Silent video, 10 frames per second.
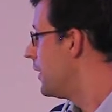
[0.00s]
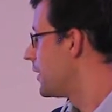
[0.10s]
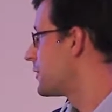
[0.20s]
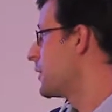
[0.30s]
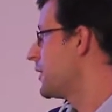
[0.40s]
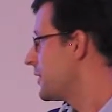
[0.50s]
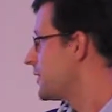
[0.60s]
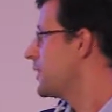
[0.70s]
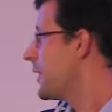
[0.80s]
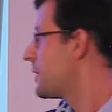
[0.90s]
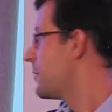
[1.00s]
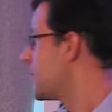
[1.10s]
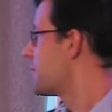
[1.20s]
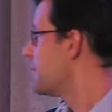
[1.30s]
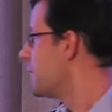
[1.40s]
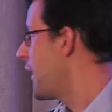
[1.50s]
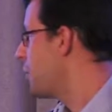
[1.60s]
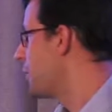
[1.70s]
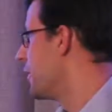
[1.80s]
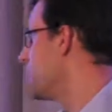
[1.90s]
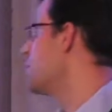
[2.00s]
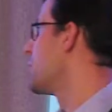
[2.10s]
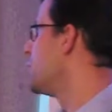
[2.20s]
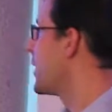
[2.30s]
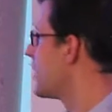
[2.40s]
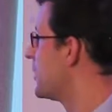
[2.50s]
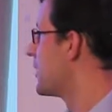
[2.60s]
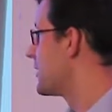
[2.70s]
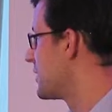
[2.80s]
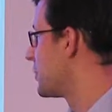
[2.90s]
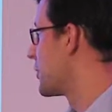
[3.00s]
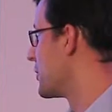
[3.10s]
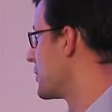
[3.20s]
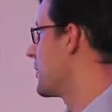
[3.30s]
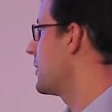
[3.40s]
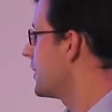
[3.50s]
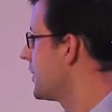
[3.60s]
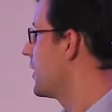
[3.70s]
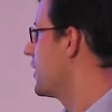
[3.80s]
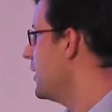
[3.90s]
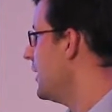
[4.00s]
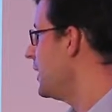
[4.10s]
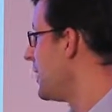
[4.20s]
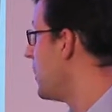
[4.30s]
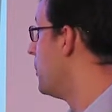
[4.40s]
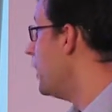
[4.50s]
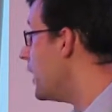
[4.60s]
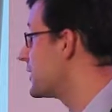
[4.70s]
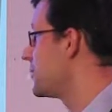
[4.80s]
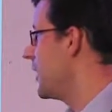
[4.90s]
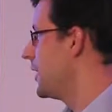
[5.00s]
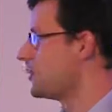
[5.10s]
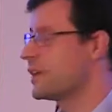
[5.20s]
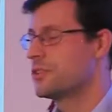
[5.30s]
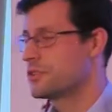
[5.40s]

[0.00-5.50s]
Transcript: So that's what happens. Overall, my A/B test didn't produce but if I look at